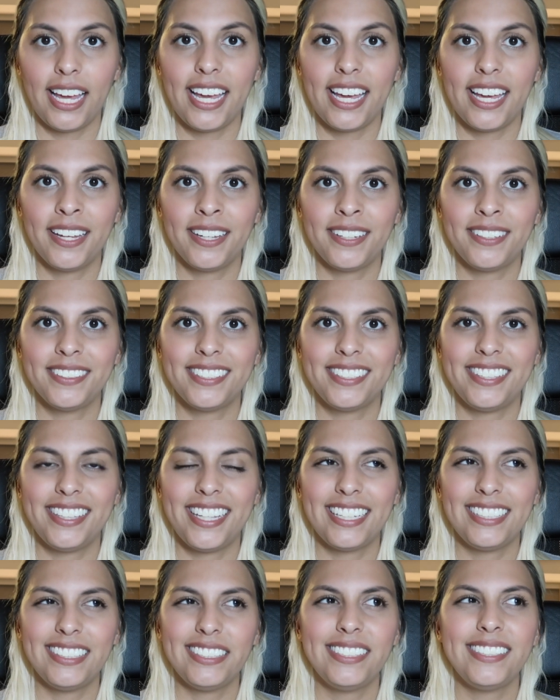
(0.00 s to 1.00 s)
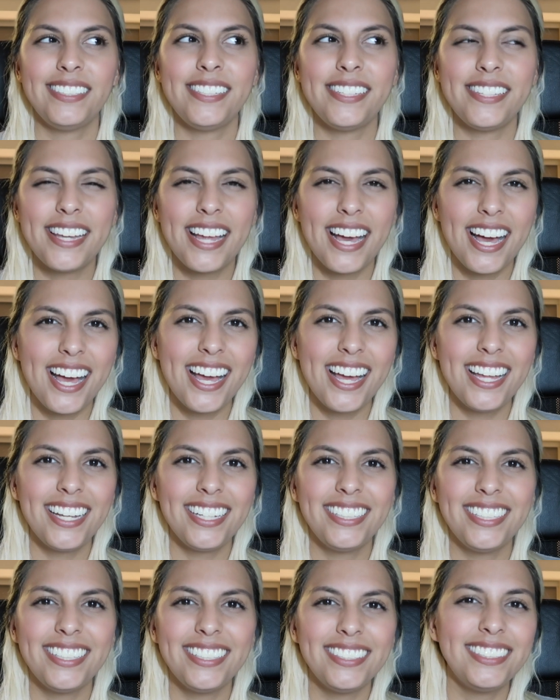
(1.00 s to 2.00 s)
And that's
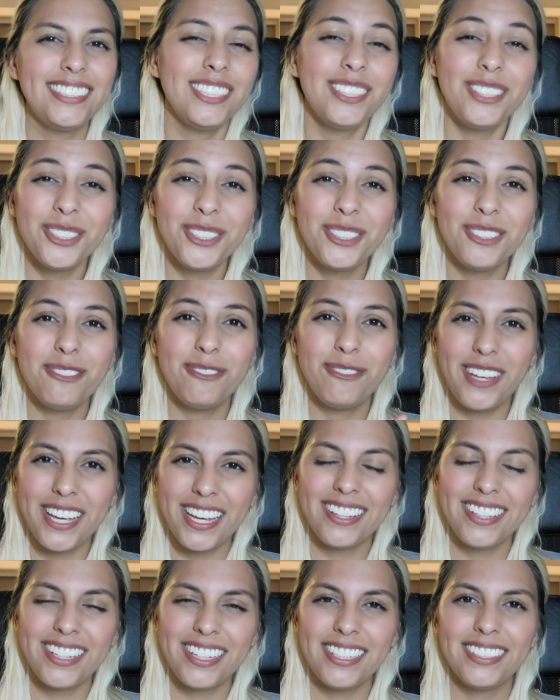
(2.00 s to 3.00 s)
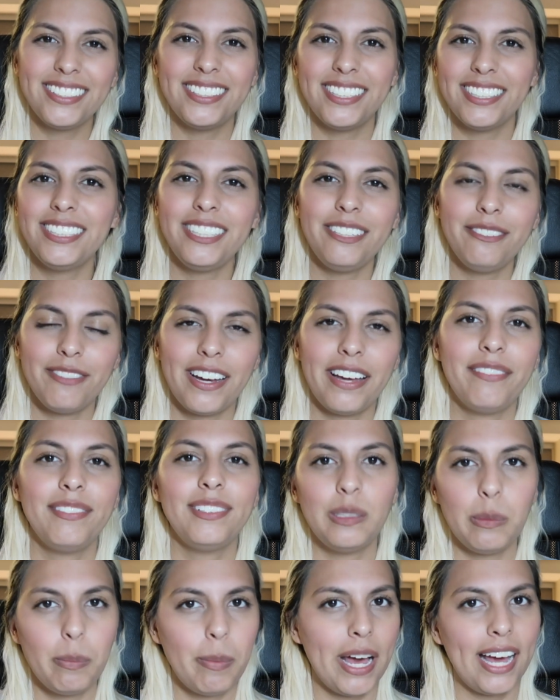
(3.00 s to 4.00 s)
not considered failing. 65
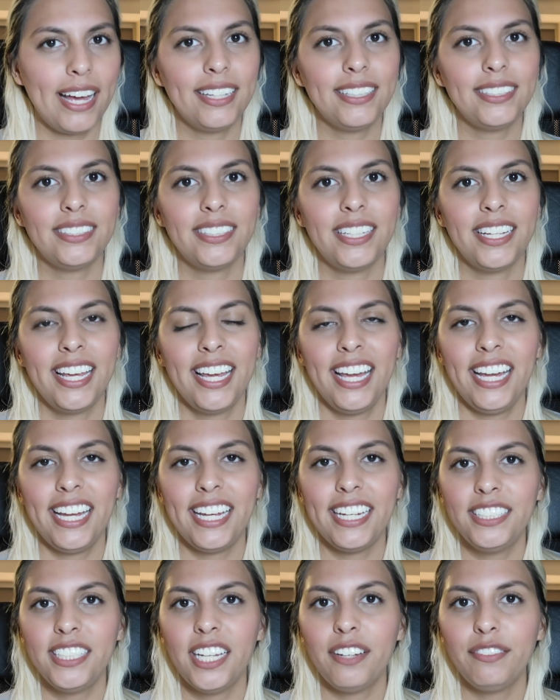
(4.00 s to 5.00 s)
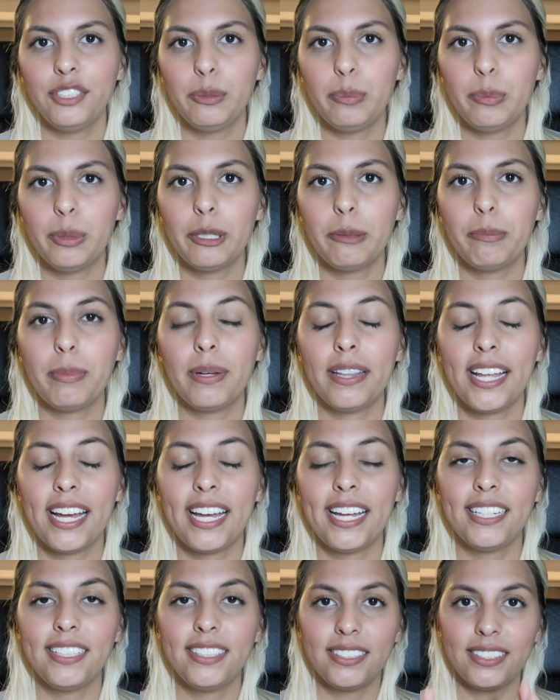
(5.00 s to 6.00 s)
is a pass in Tufts' book,
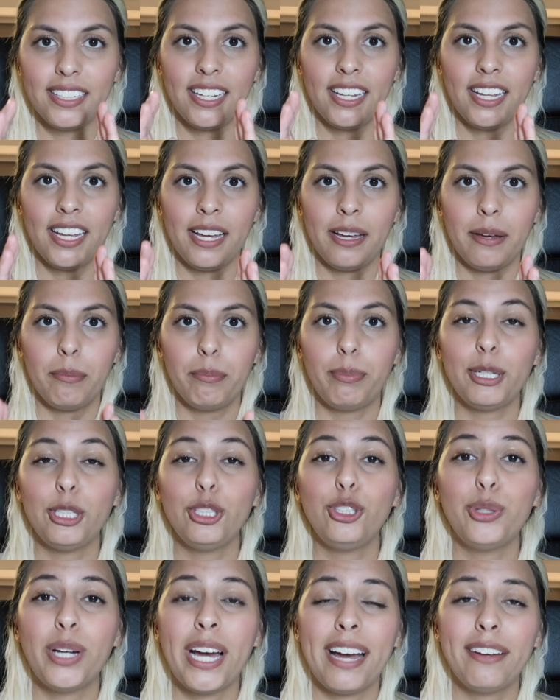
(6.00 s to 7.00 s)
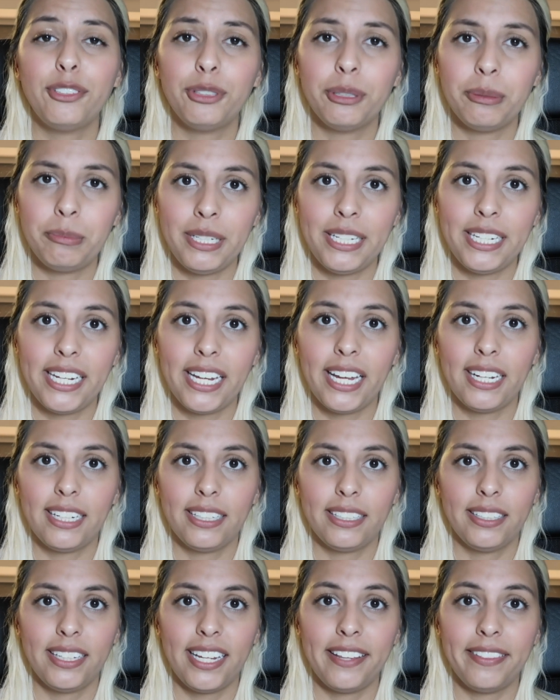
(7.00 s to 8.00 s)
but you have to remediate
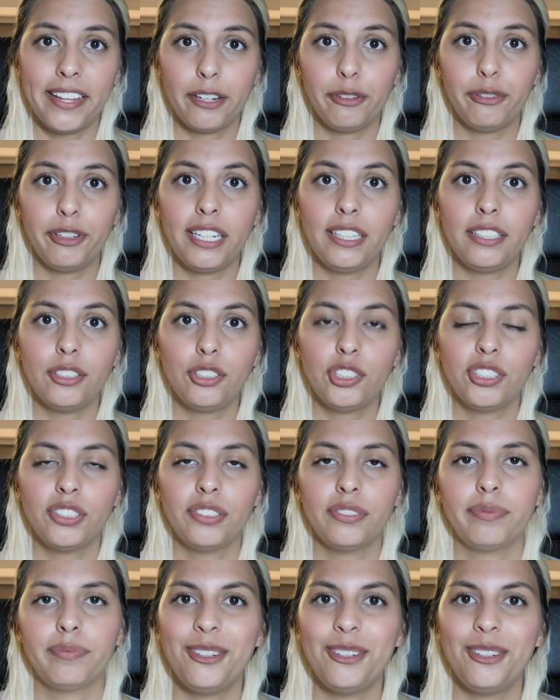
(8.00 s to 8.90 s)
in that range.